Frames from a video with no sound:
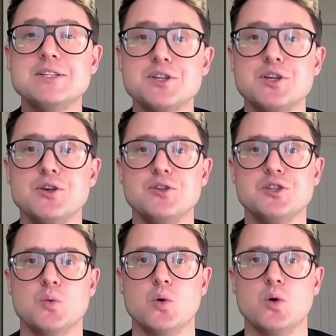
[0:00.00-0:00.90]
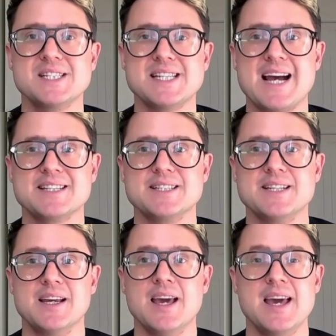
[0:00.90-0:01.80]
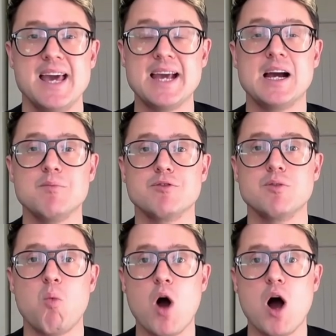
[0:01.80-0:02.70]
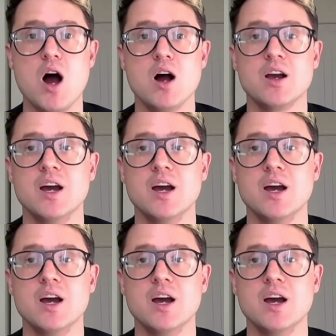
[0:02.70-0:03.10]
skewed towards taxing income from work.